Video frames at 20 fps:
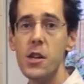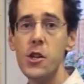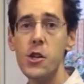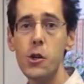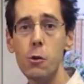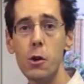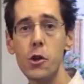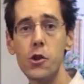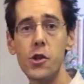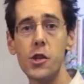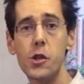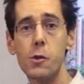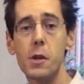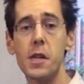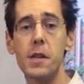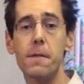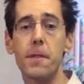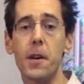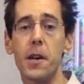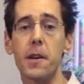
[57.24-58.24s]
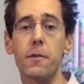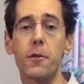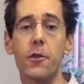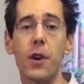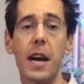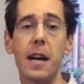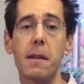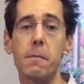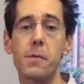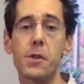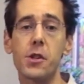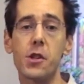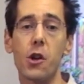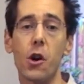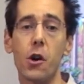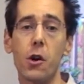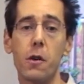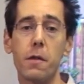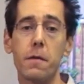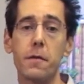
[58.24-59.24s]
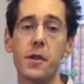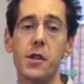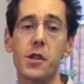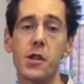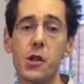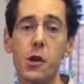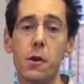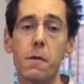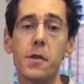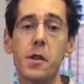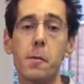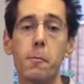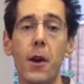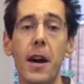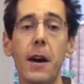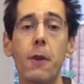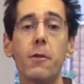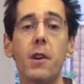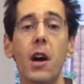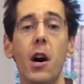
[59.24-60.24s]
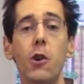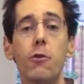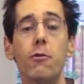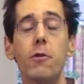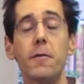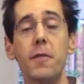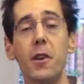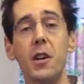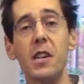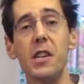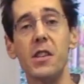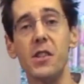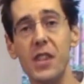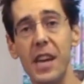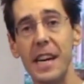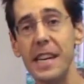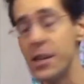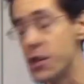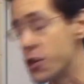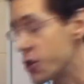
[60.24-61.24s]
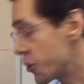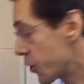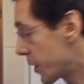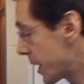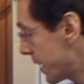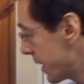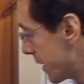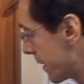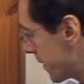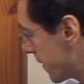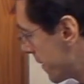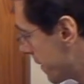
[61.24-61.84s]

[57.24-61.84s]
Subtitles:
225 grams of soft brown unrefined cane sugar.